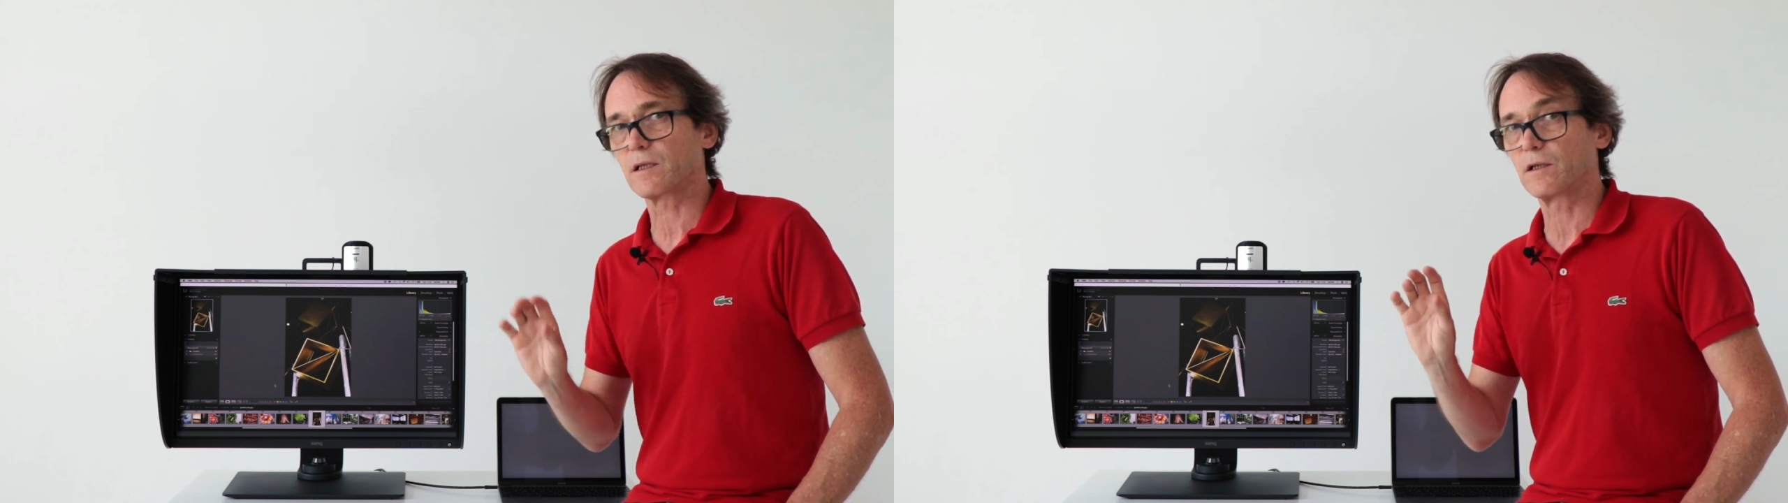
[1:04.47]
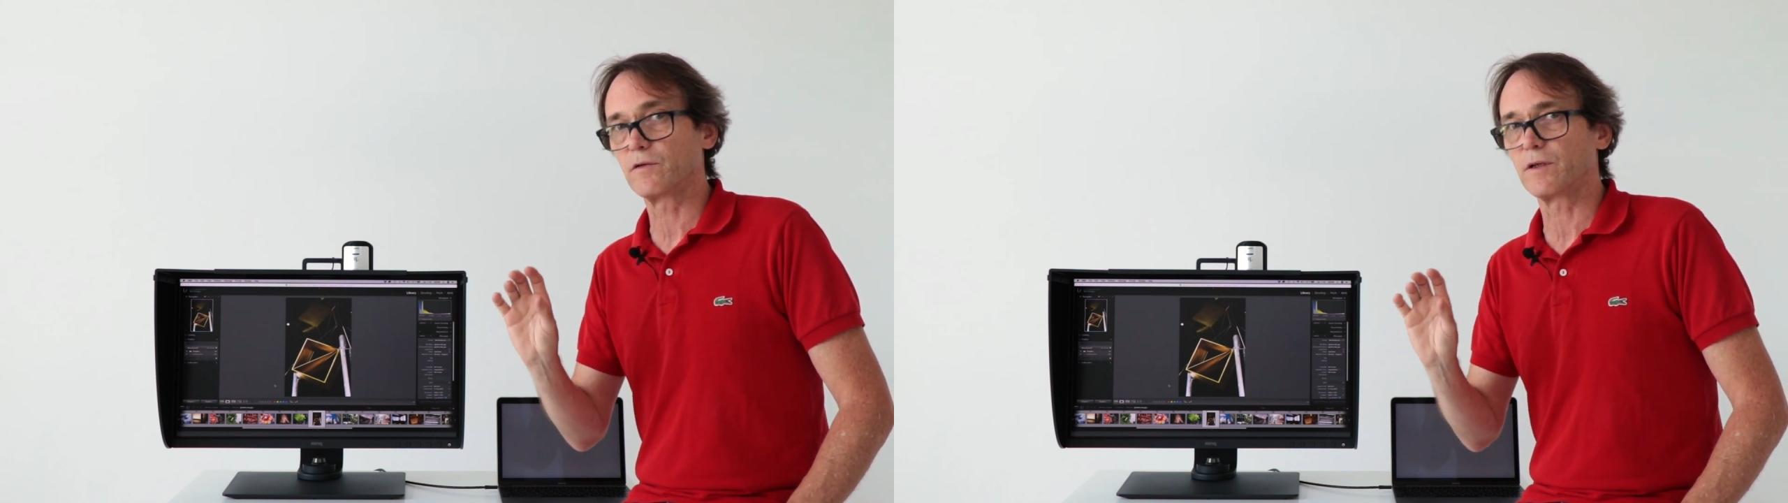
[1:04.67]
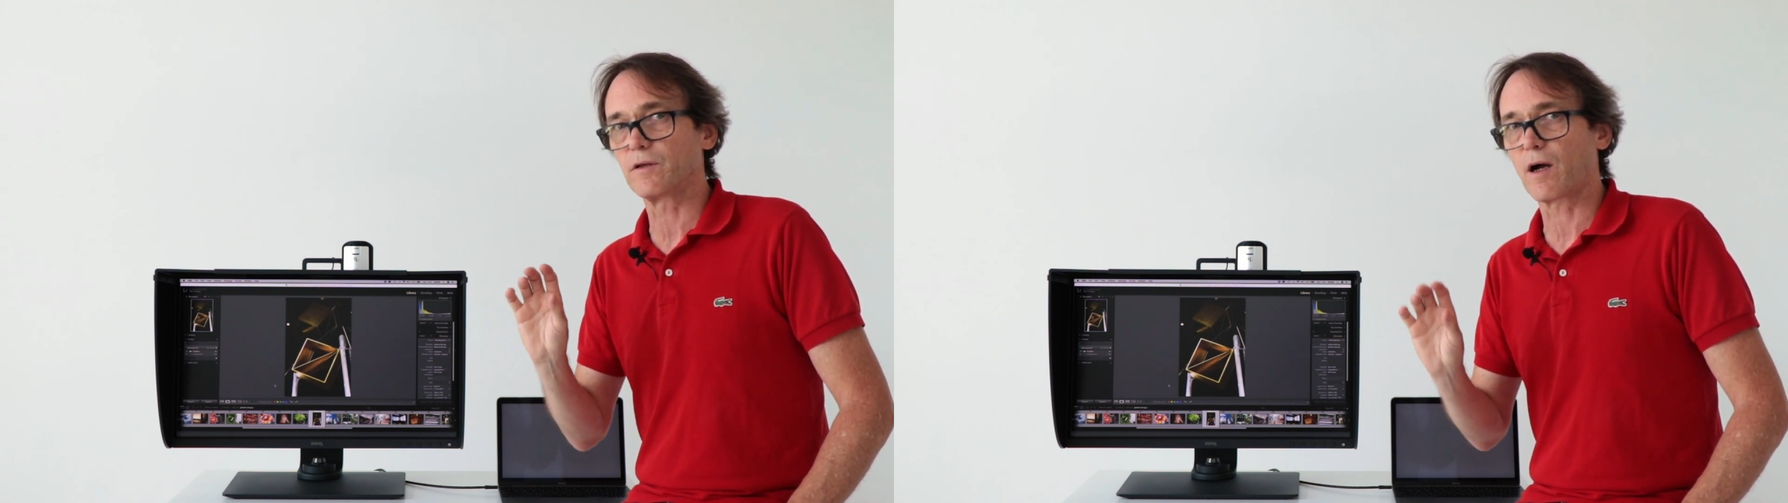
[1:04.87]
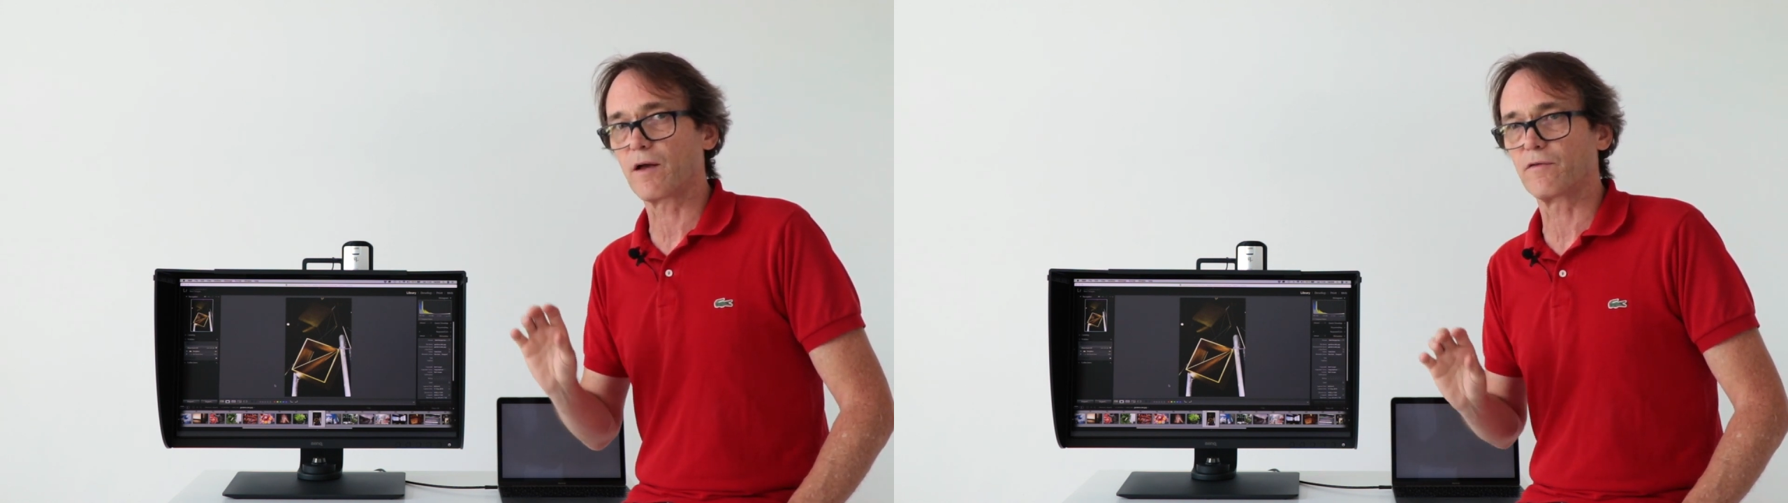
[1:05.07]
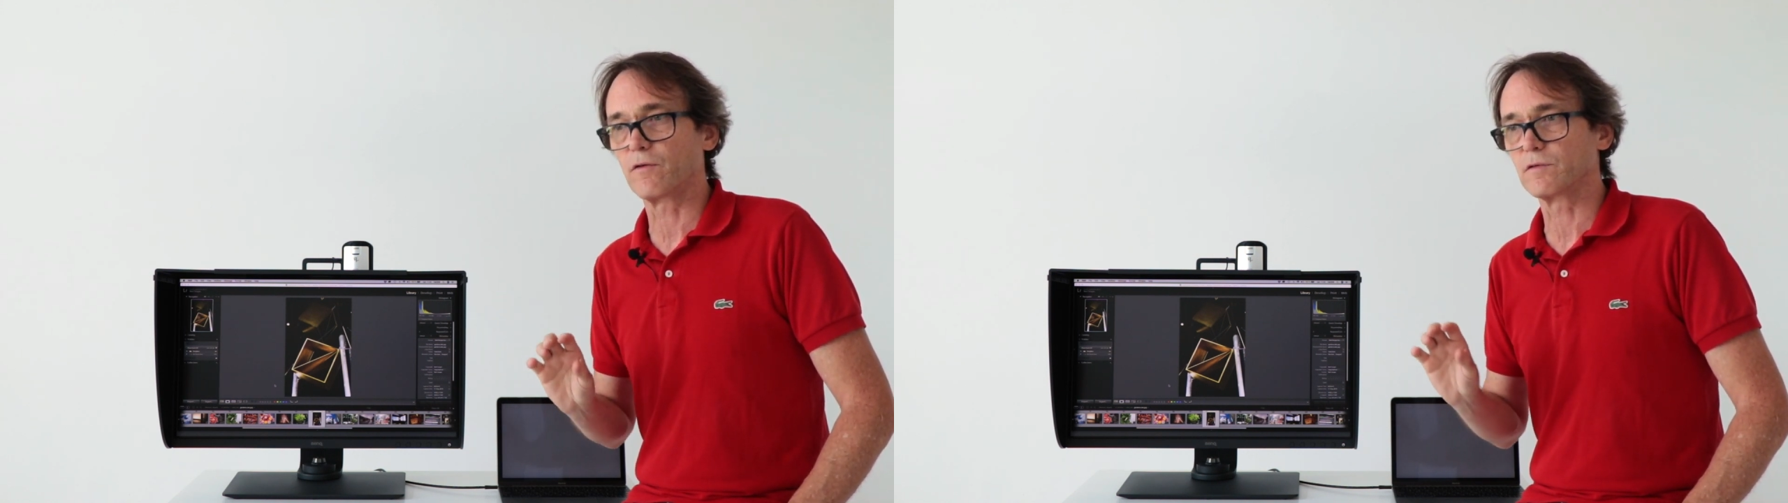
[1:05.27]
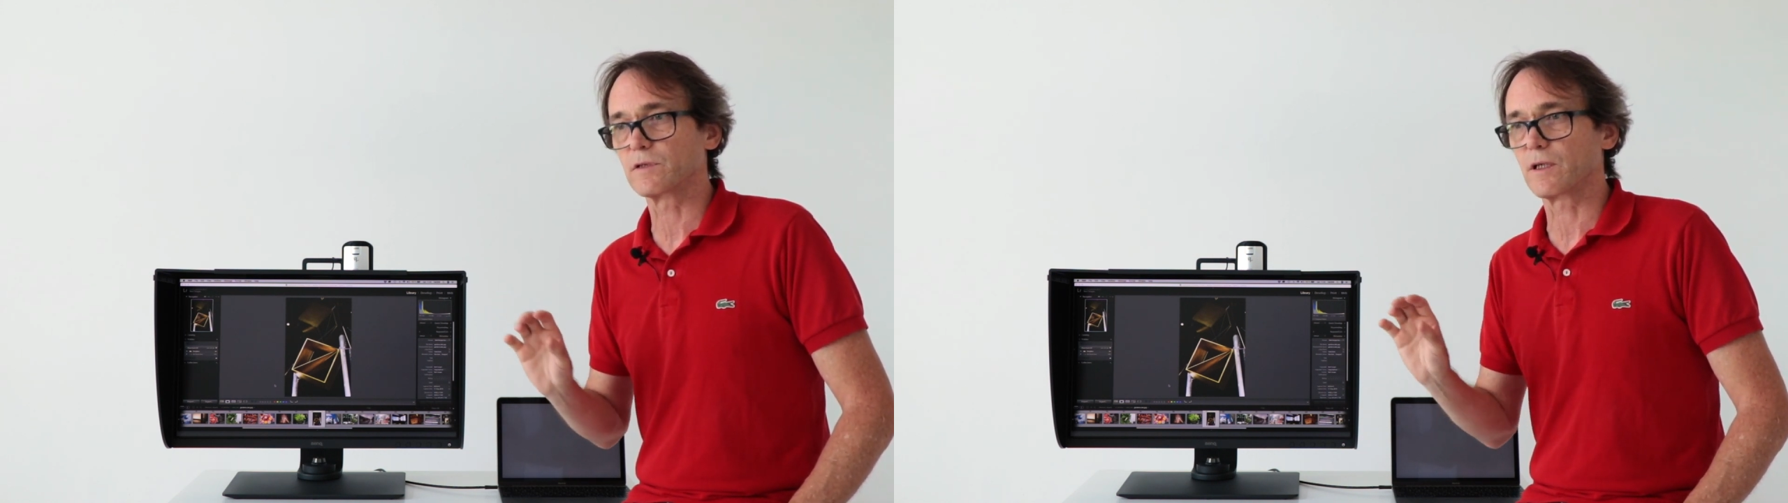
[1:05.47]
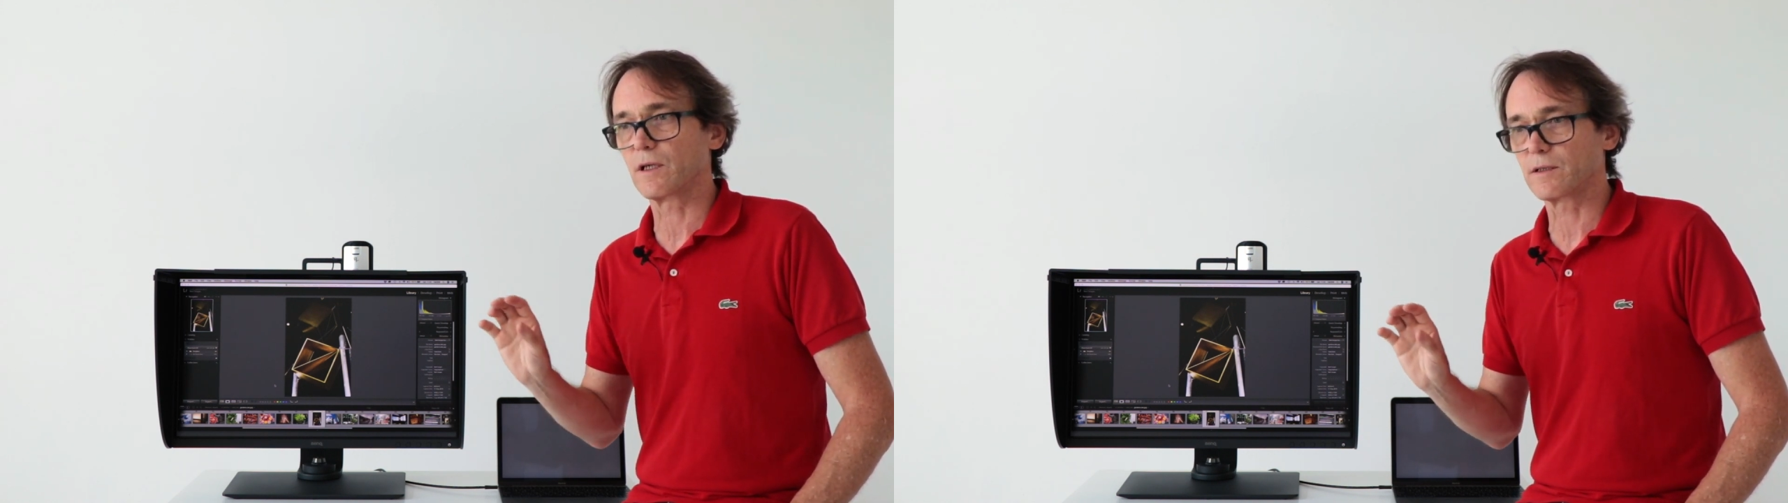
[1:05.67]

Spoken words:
including their iPhones,